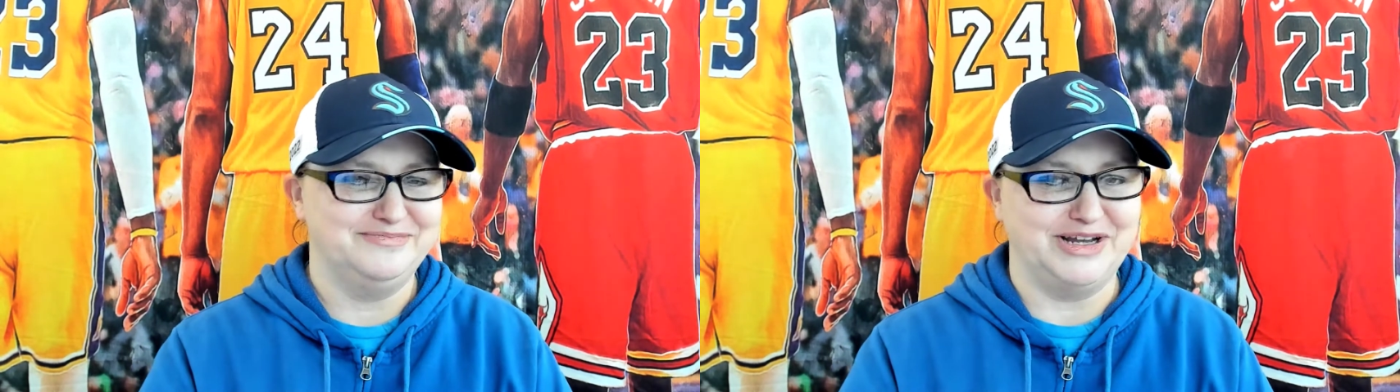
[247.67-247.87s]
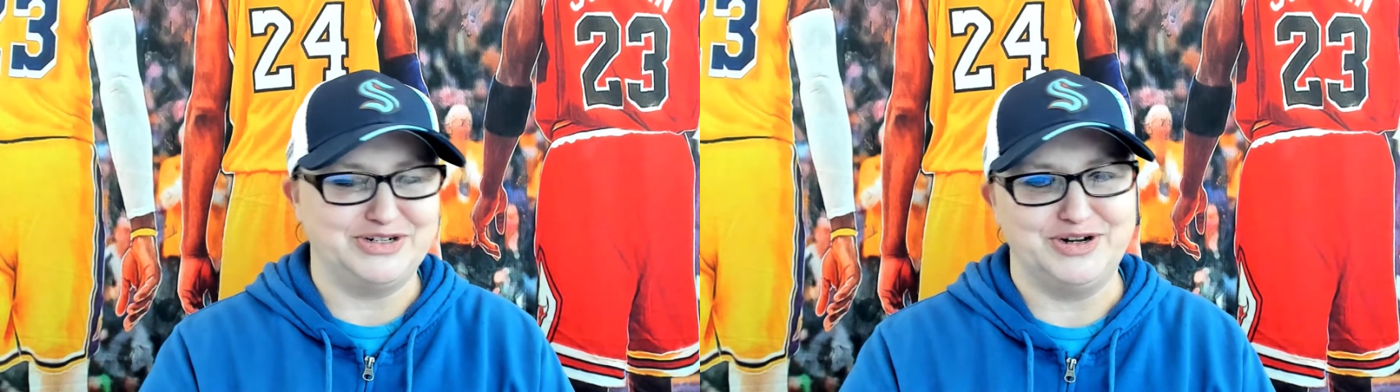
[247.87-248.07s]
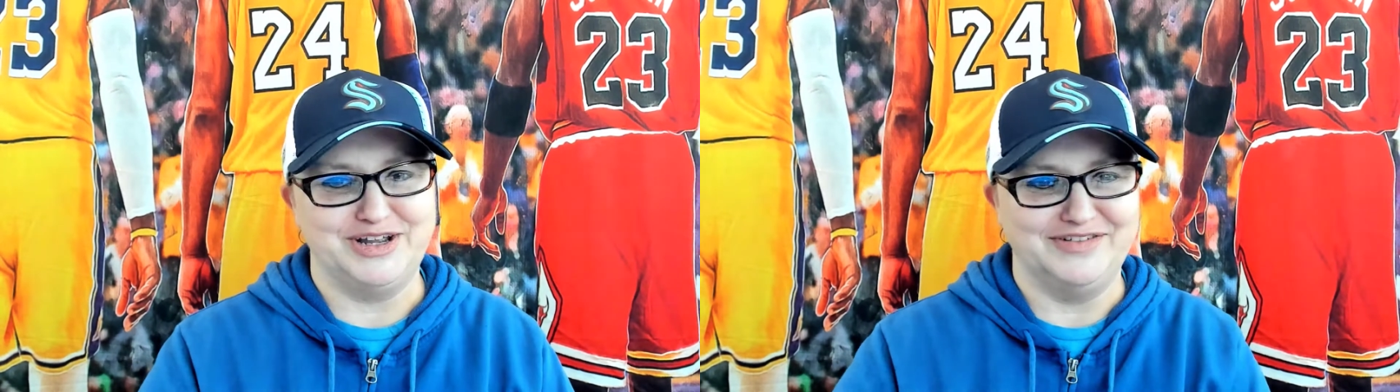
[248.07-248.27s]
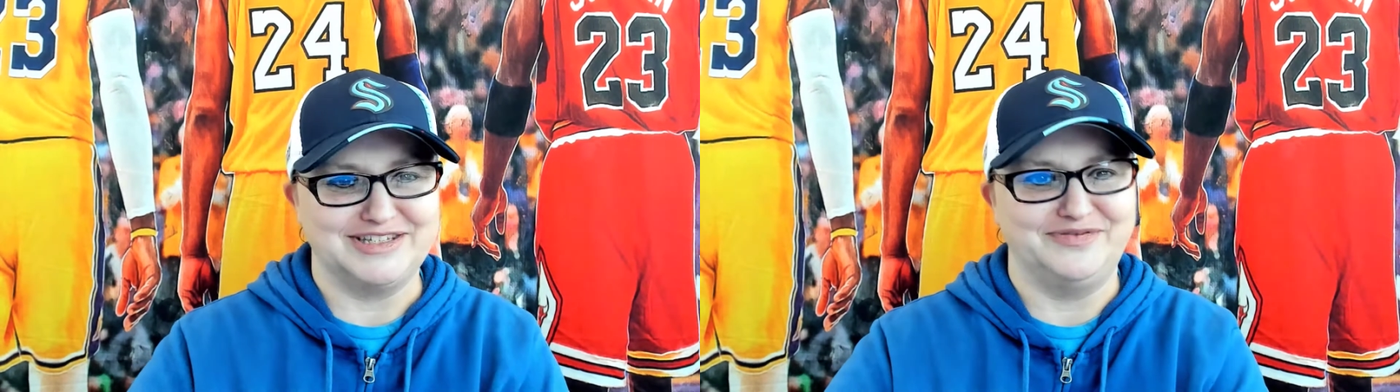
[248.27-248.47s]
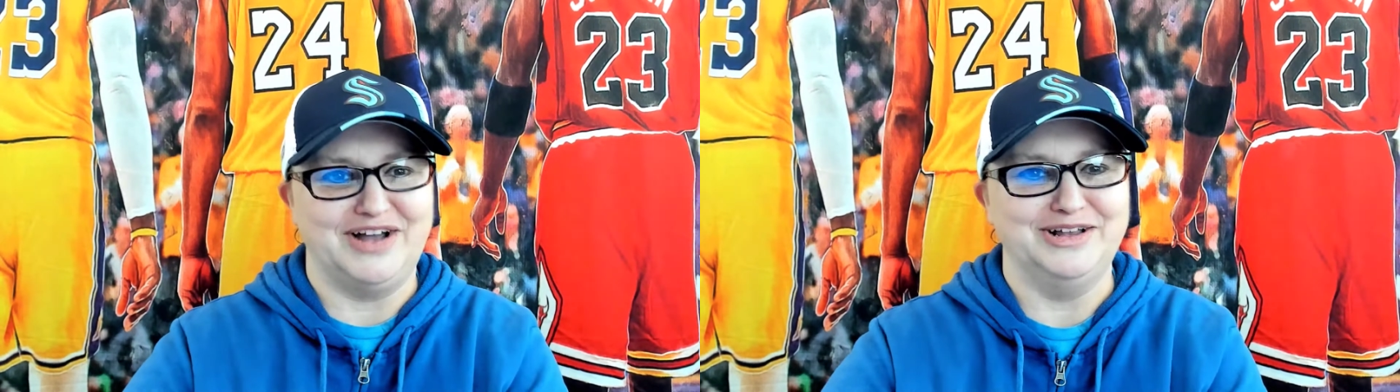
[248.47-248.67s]
Make sure you give
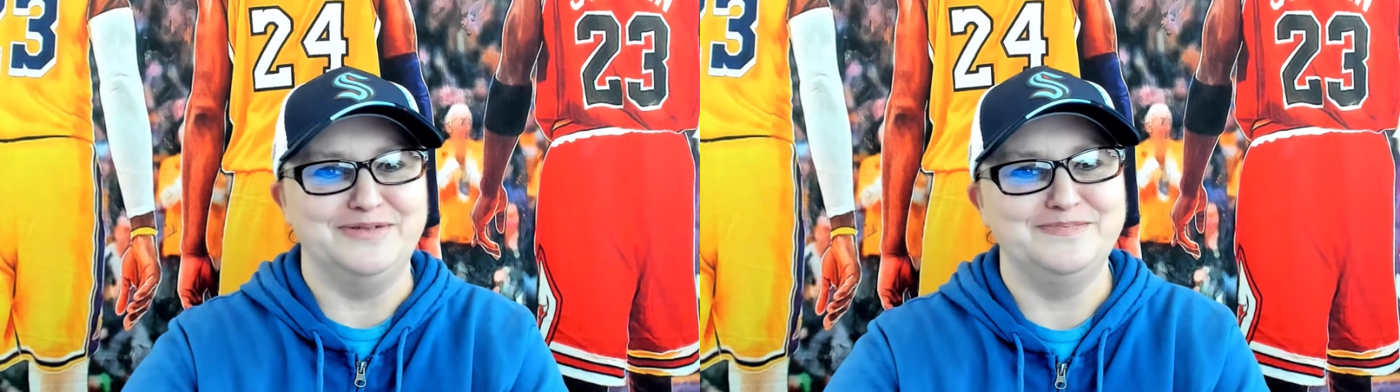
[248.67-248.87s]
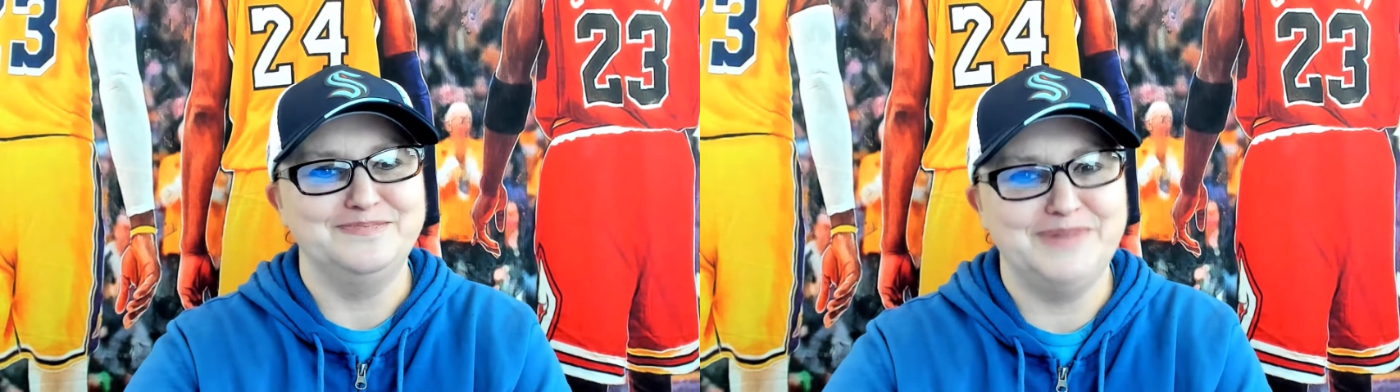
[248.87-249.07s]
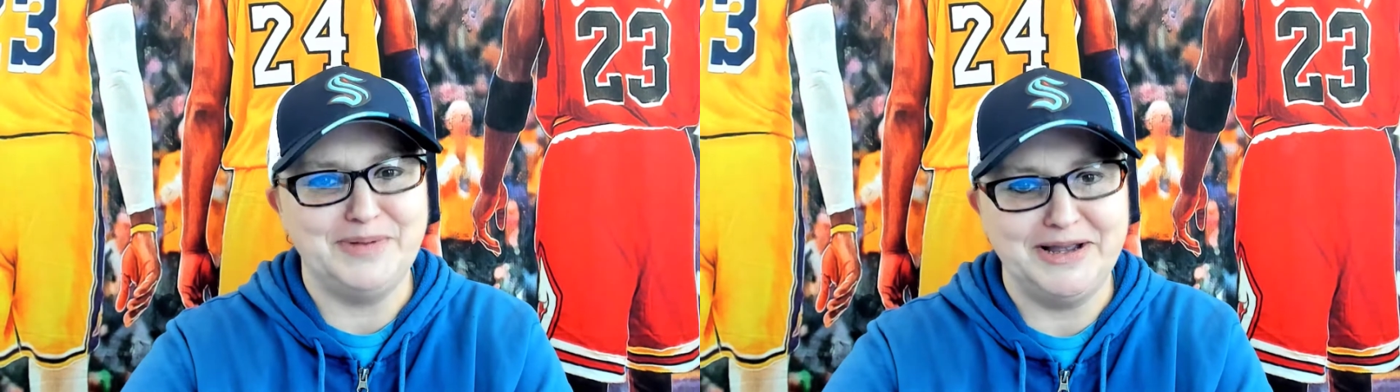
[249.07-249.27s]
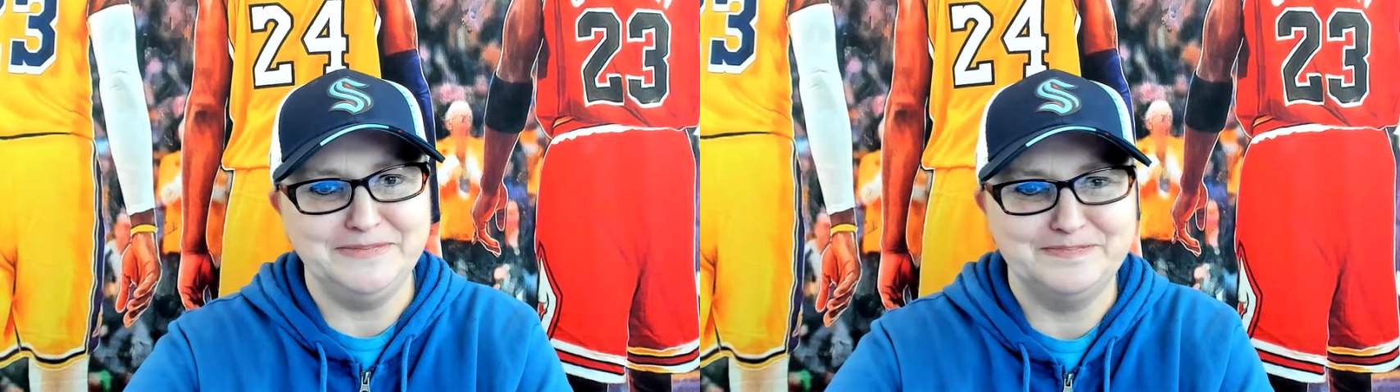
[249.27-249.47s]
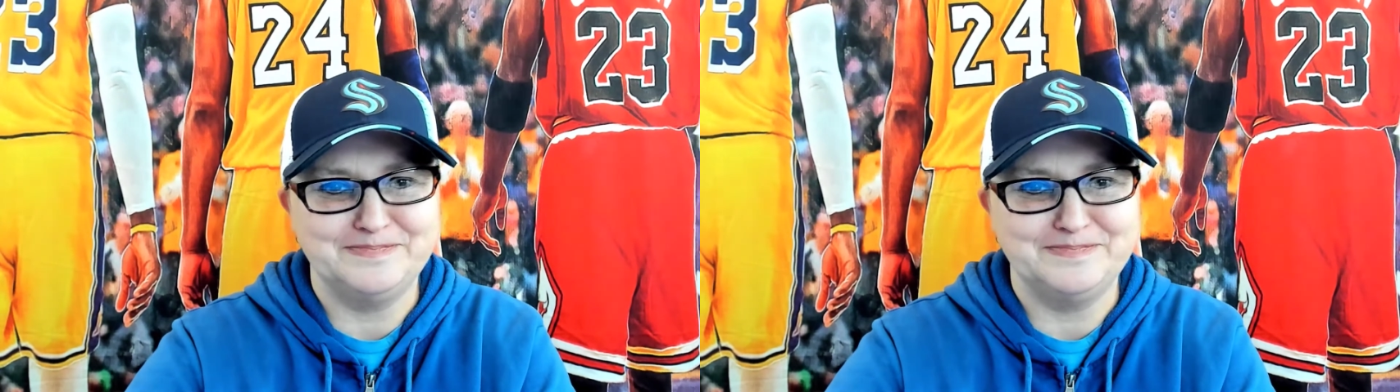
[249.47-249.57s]
us a follow. Bye-bye.